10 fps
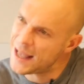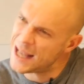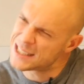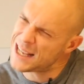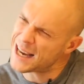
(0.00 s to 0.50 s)

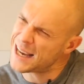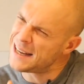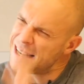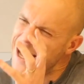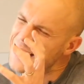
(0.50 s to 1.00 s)
it's like
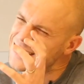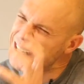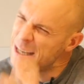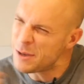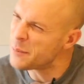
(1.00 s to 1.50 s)
it's
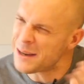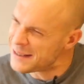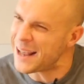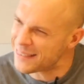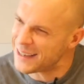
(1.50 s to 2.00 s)
an email about
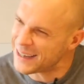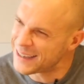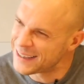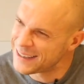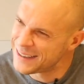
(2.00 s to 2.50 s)
nothing
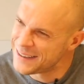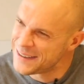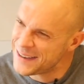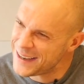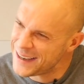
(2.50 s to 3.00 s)

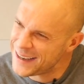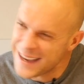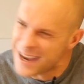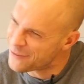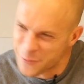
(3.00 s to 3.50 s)

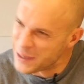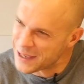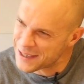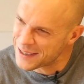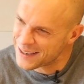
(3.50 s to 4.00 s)
every week.
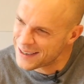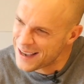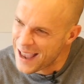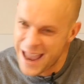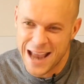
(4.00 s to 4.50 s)

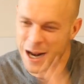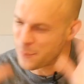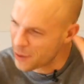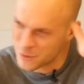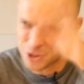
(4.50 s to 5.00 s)
And I
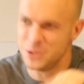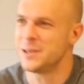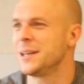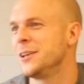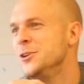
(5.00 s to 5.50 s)
promise you, you're
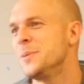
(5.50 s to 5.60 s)
going to get new